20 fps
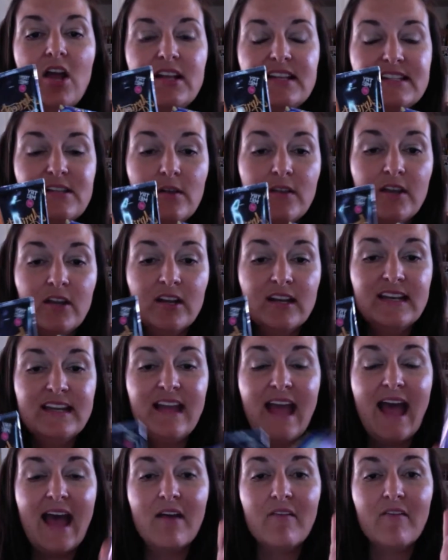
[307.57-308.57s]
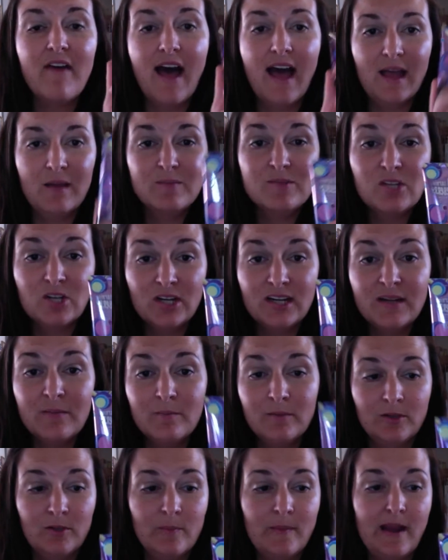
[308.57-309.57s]
So they're going to have I'm Turning
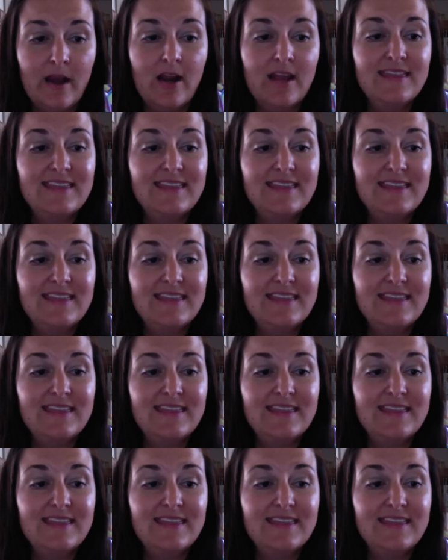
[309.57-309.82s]
Blueberry.